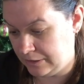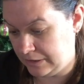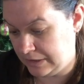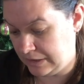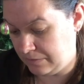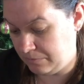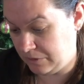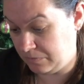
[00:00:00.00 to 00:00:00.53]
I
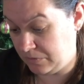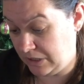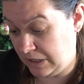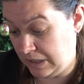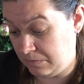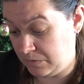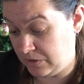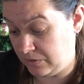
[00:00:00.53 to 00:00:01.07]

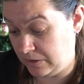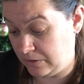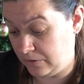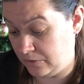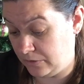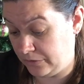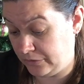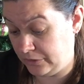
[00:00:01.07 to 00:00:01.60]
am doing it
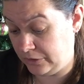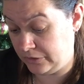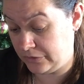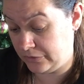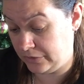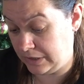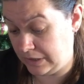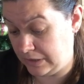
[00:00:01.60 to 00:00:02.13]
on
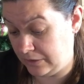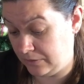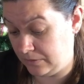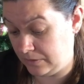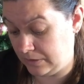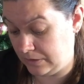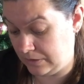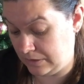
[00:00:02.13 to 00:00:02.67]
32 count,
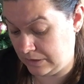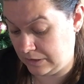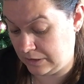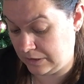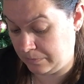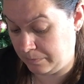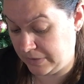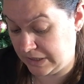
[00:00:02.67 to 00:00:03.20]

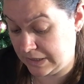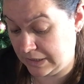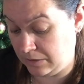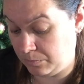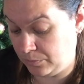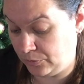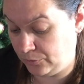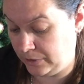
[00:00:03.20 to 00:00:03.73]

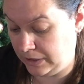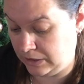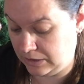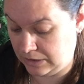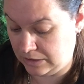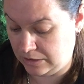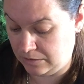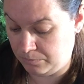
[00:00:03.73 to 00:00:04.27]
petite point
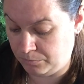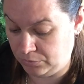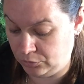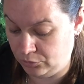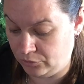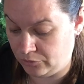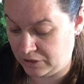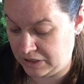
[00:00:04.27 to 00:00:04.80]
and
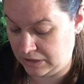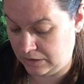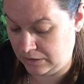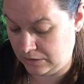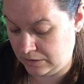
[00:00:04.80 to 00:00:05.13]
blue grey.